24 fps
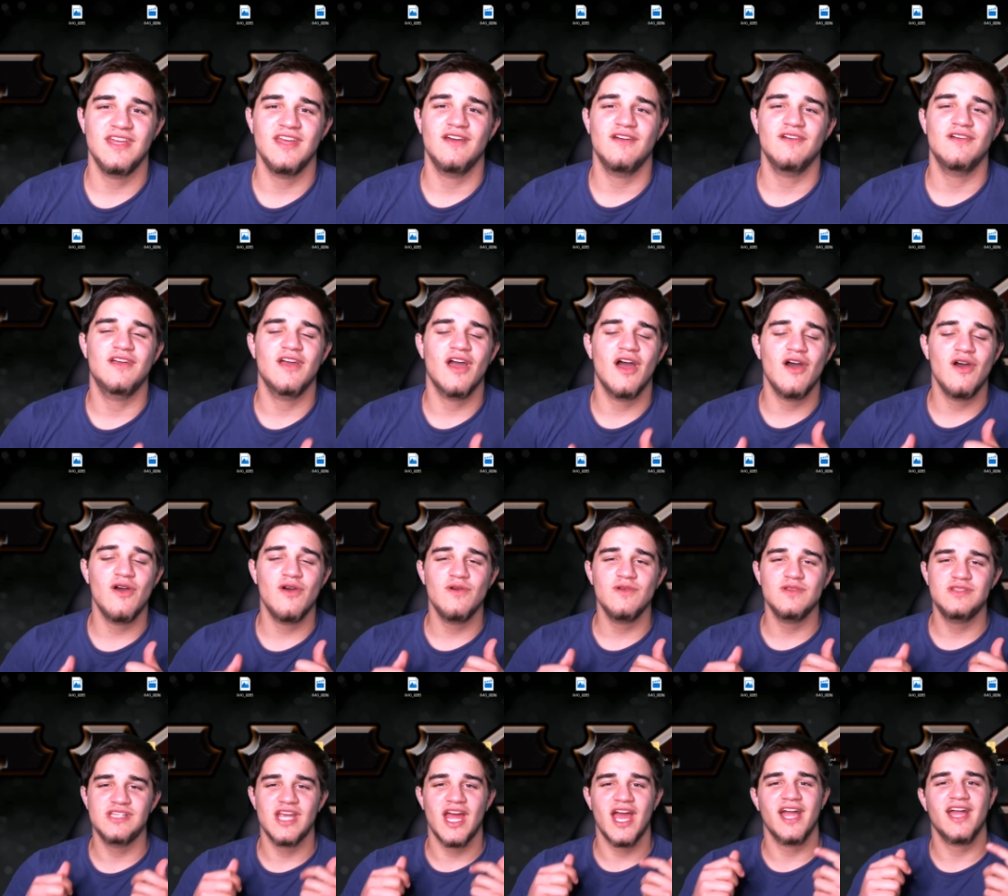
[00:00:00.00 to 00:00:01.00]
Go
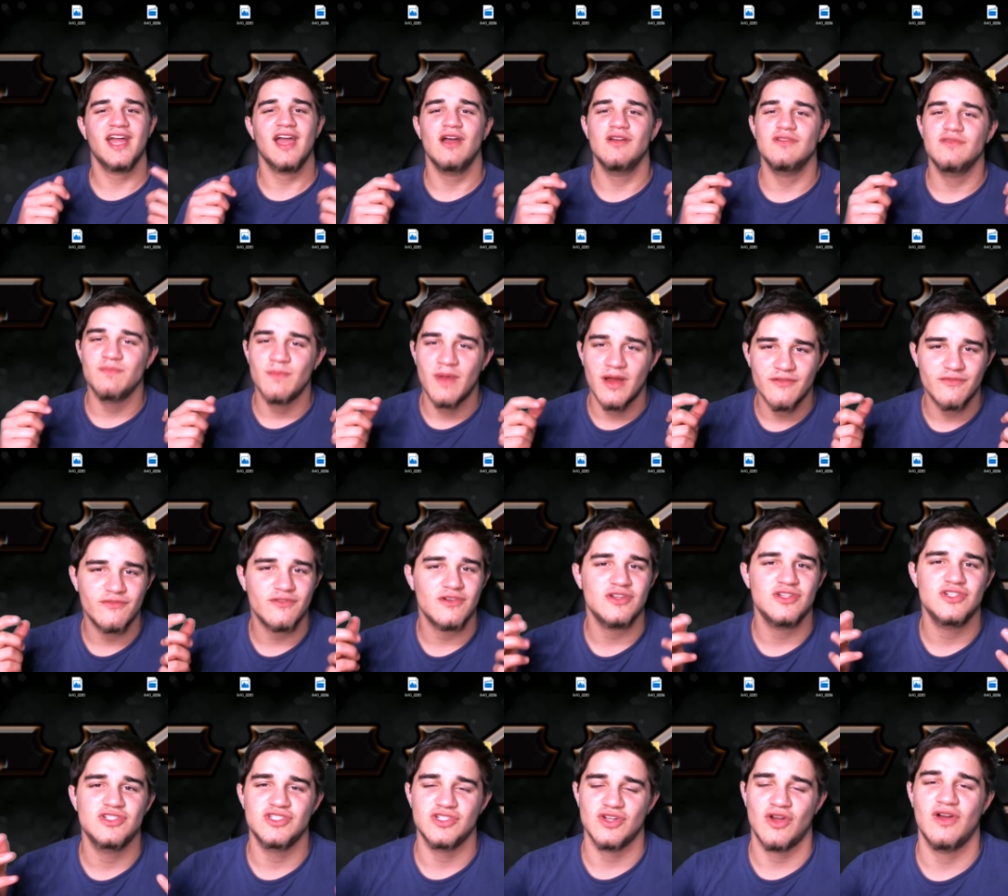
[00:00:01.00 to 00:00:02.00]
check out my friend
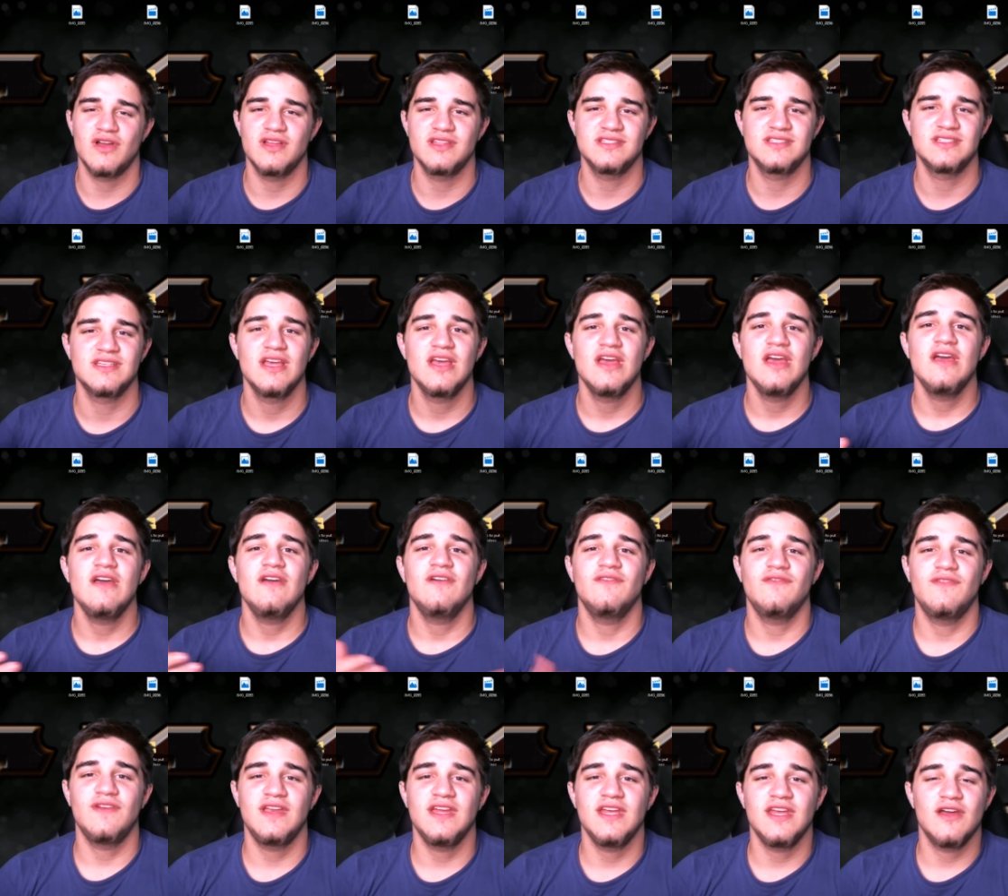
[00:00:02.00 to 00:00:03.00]
Sean's
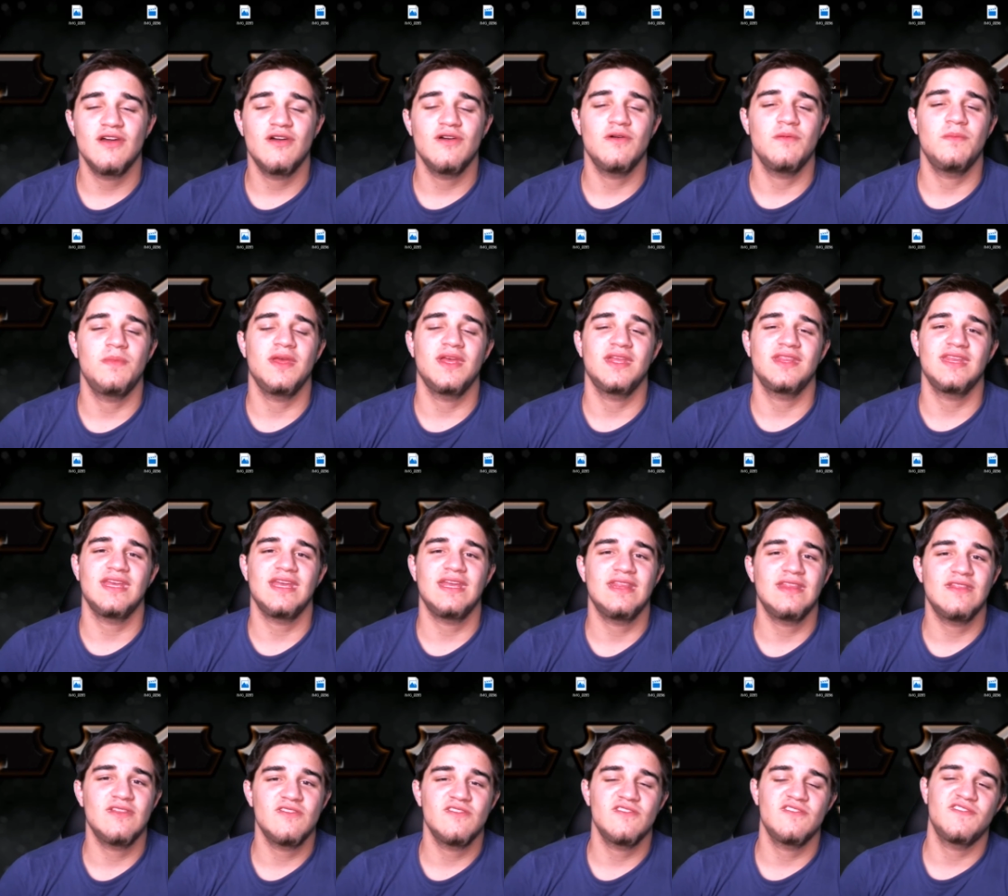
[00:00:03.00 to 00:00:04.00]
video. It'll be at the end of
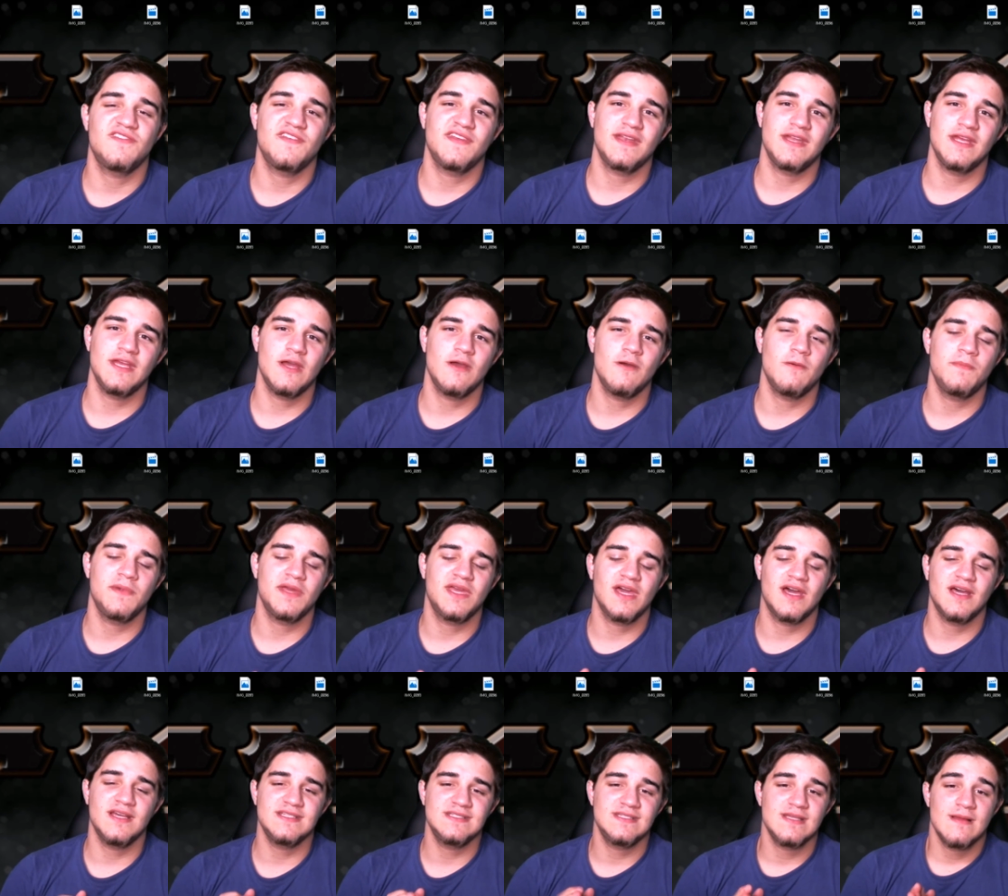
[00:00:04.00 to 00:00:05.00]
this video
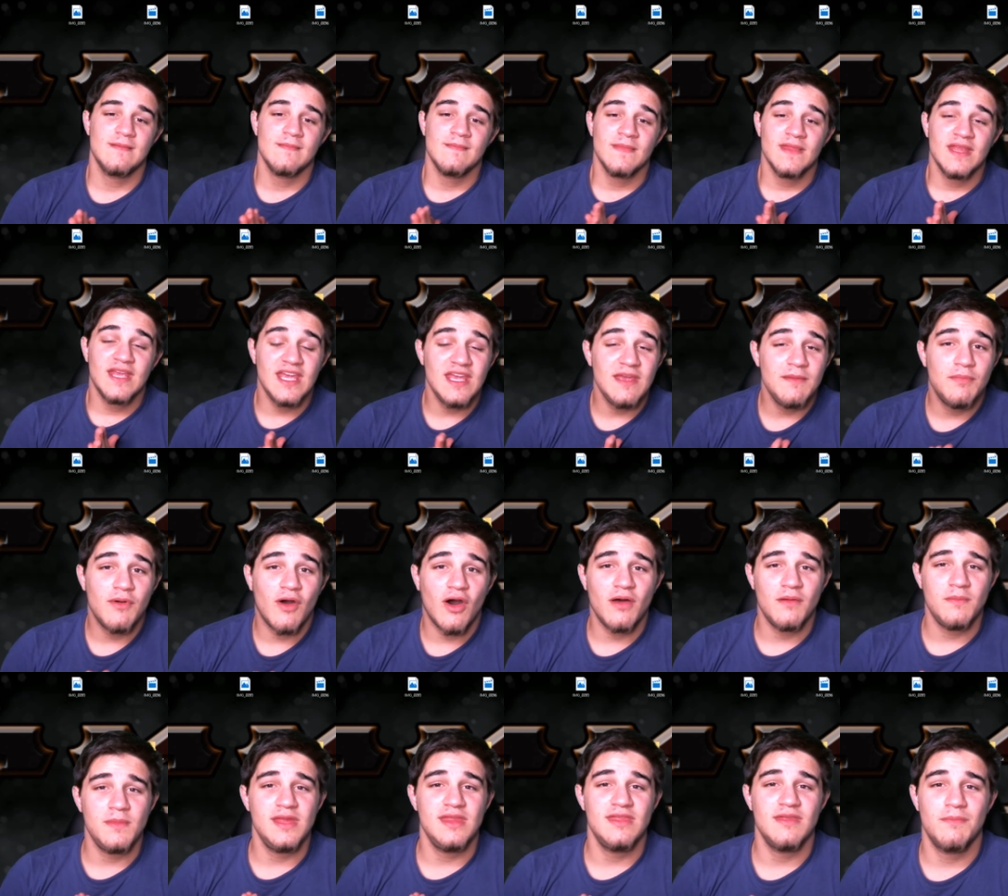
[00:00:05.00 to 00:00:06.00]
because he bought me
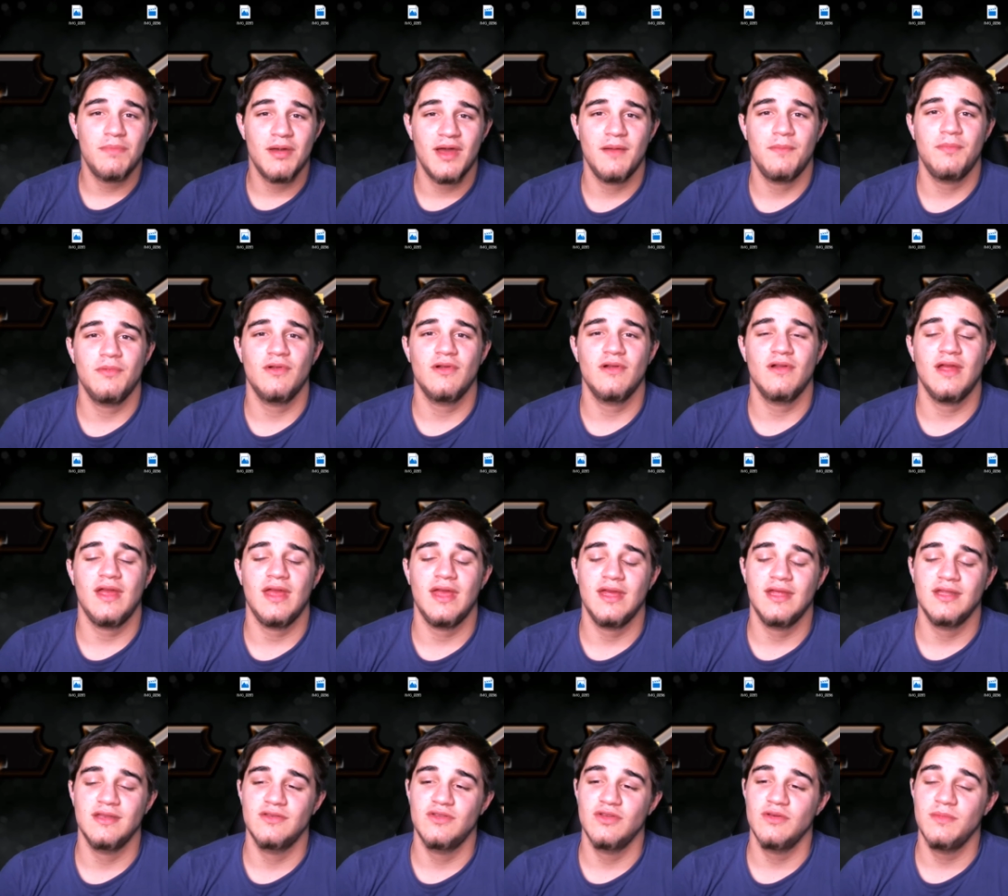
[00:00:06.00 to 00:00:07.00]
the pepper. And
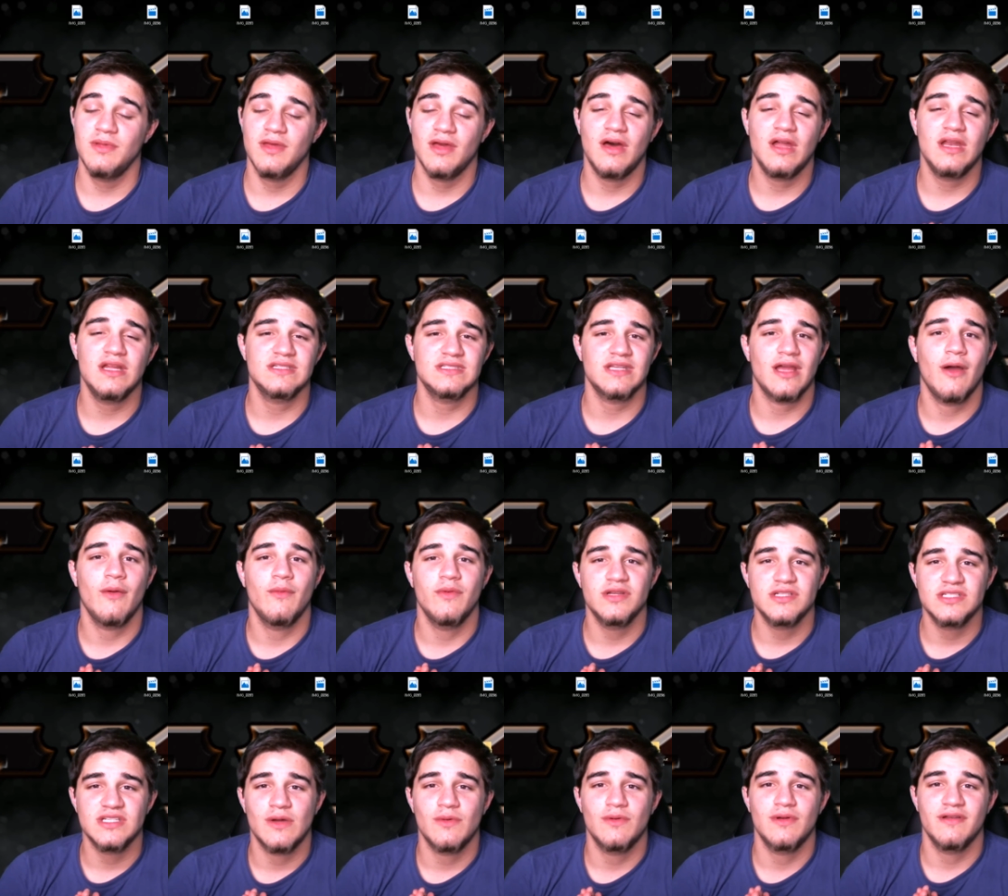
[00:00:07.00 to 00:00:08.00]
to be honest, I wish I
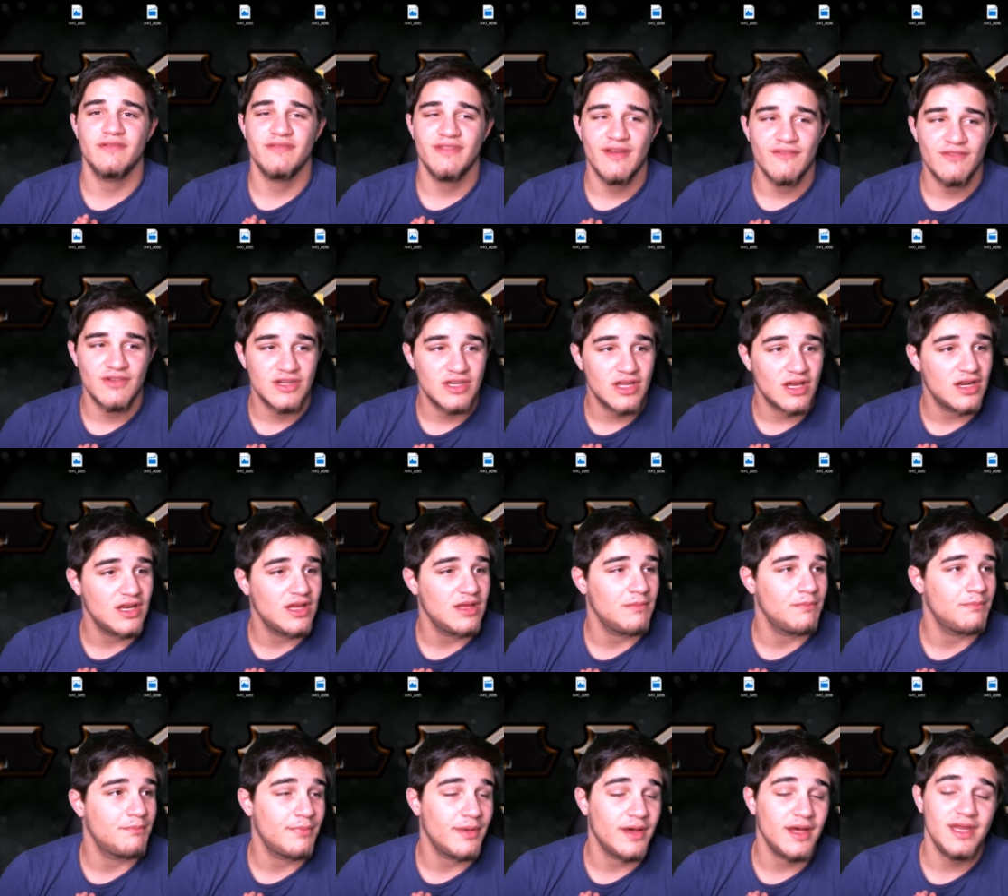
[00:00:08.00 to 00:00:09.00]
would have never done it,
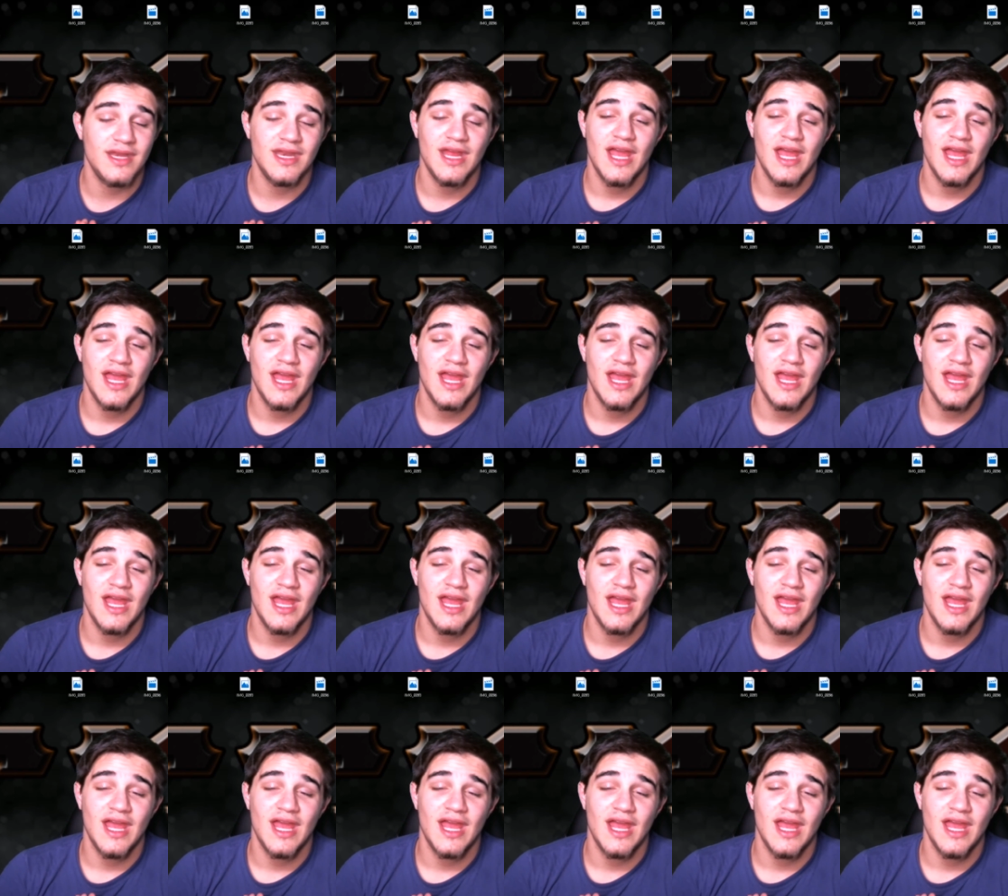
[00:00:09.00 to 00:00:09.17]
but